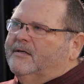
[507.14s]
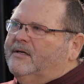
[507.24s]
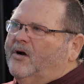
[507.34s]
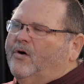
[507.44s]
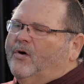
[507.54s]

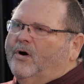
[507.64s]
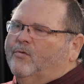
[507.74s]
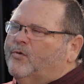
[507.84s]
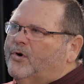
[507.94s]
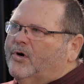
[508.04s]
you know,
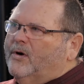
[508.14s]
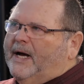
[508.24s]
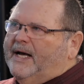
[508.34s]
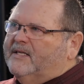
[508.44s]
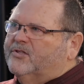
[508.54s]
rural
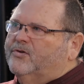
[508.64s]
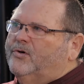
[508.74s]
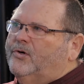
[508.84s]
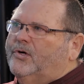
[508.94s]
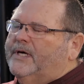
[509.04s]
high
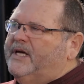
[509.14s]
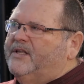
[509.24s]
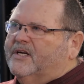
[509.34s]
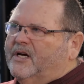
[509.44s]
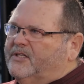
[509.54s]
school in
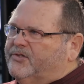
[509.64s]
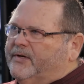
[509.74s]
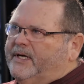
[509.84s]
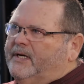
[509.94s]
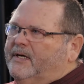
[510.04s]
the
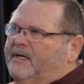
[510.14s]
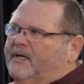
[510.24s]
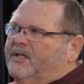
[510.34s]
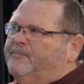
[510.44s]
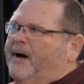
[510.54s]
country
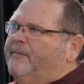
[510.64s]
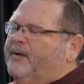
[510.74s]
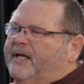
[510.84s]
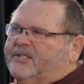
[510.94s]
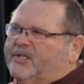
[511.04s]
the
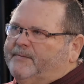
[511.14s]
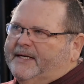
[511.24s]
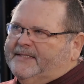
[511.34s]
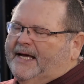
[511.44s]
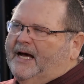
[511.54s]
population of
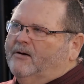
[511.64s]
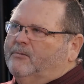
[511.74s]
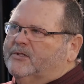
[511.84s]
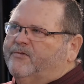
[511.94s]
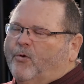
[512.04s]
my
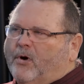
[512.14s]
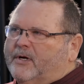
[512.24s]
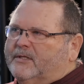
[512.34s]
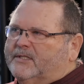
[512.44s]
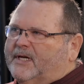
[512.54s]
town was
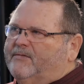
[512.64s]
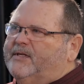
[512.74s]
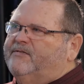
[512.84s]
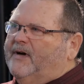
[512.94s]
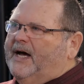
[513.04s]

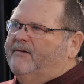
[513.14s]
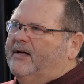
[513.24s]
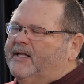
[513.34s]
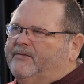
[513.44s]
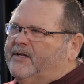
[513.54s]
475.
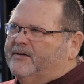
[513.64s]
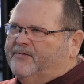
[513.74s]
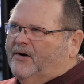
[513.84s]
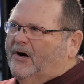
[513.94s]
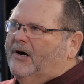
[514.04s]
I lived in a
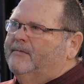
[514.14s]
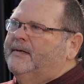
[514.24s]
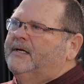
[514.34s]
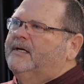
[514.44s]
farm,